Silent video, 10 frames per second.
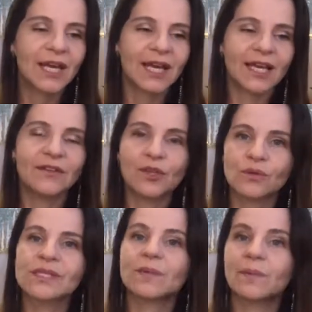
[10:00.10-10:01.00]
And
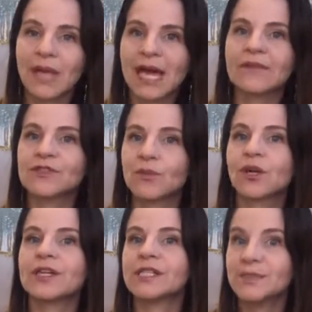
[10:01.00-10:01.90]
those are lives
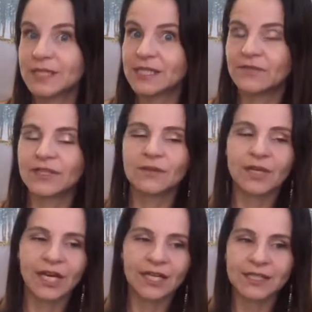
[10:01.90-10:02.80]
more specific
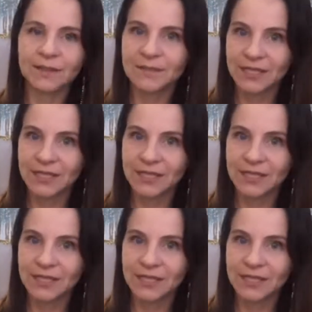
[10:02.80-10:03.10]
regarding